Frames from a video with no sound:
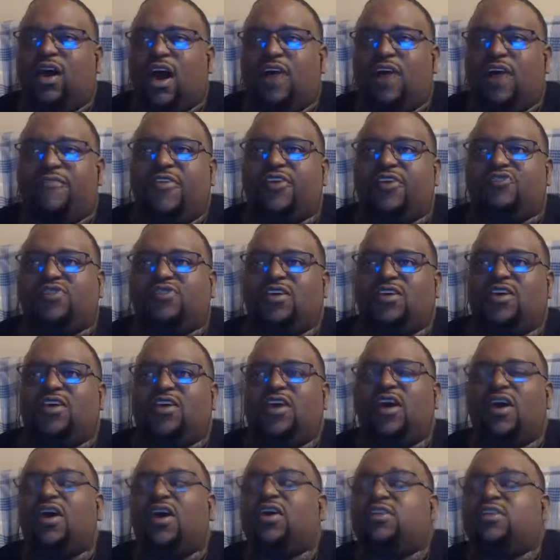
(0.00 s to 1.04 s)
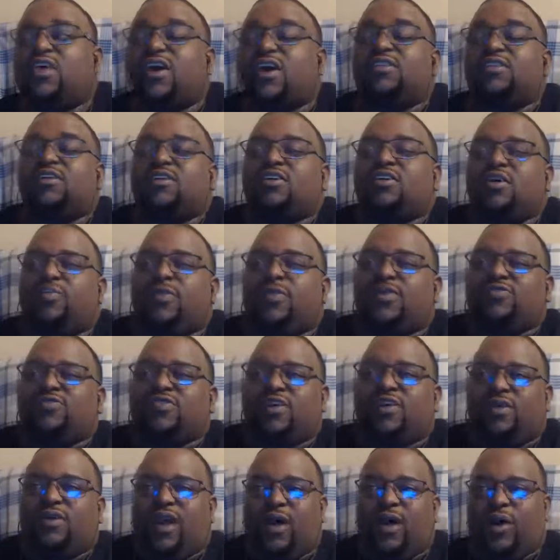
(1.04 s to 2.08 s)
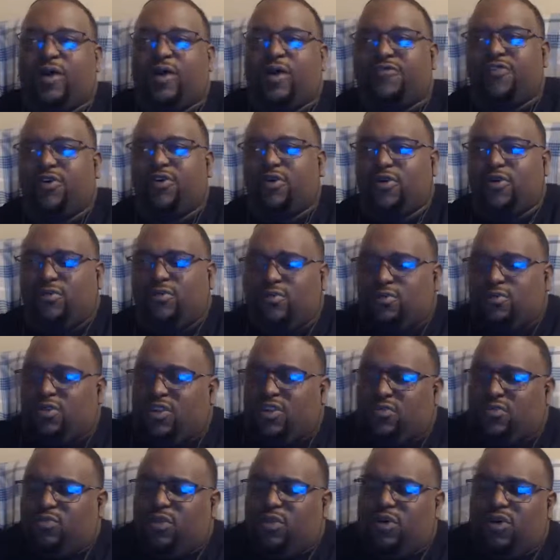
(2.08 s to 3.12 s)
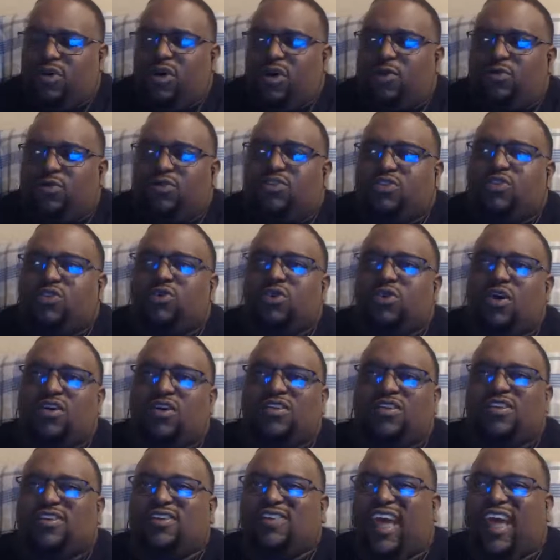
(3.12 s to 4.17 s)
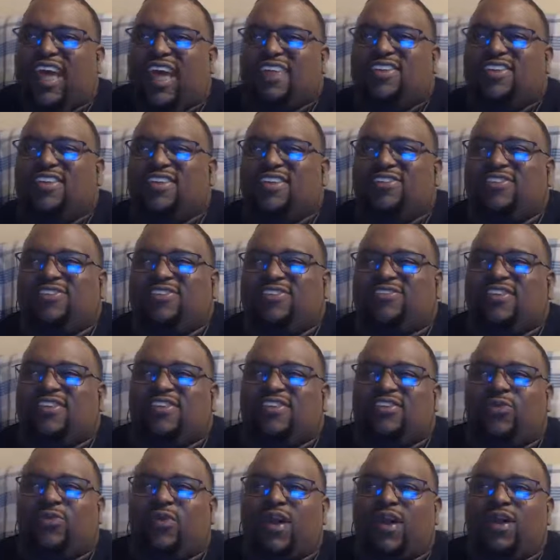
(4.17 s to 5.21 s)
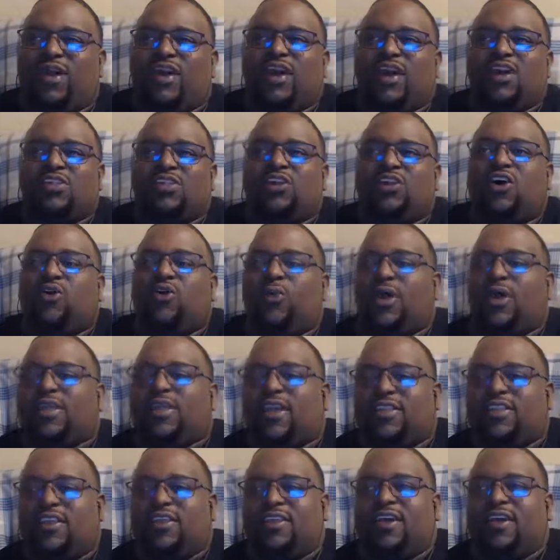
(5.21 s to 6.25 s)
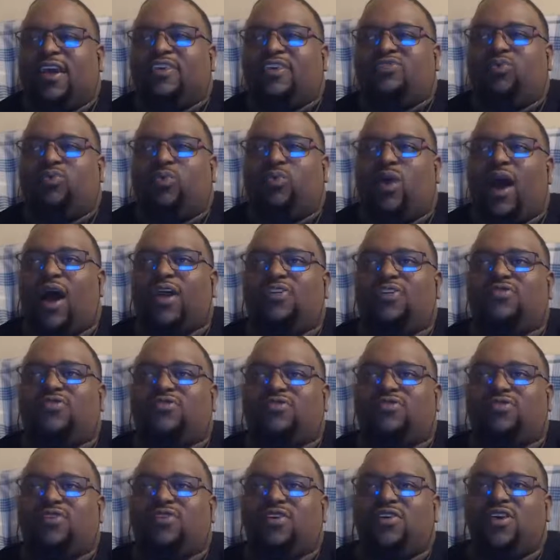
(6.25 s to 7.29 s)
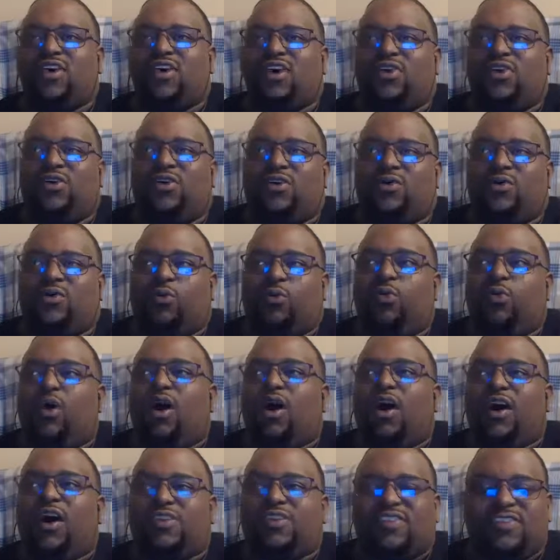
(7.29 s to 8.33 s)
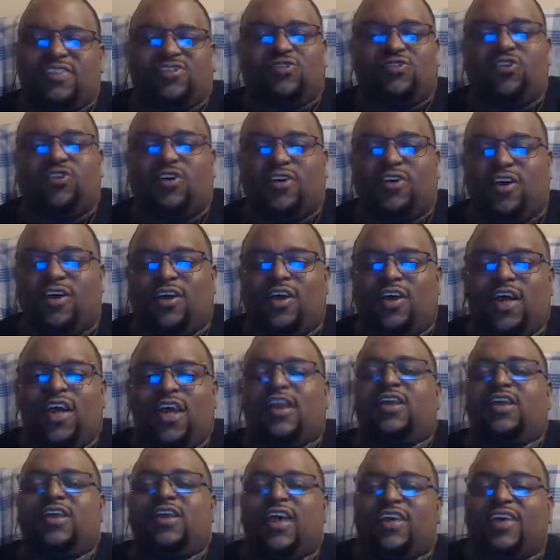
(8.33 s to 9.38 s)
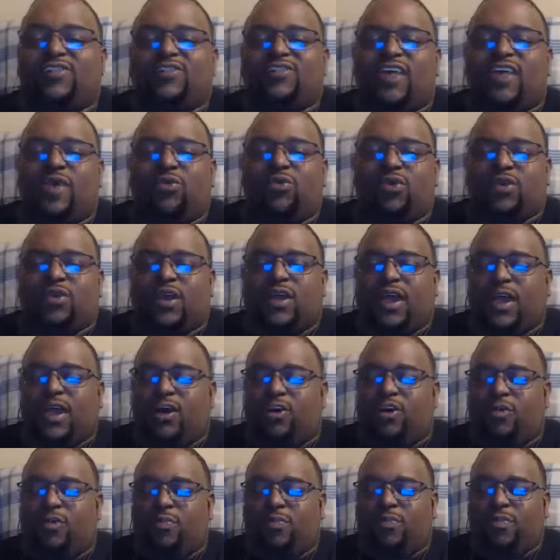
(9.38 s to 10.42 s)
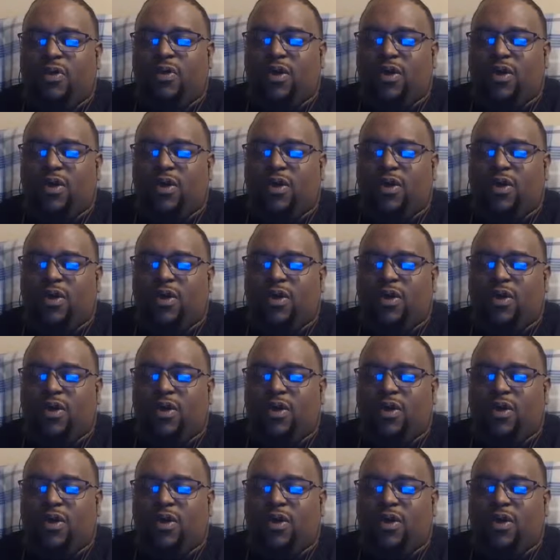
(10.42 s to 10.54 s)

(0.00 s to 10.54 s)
eventually, technically, personally, how I feel, won't go too long in this. Just need the way that the Night's Watch is crooked. Yes, they were to help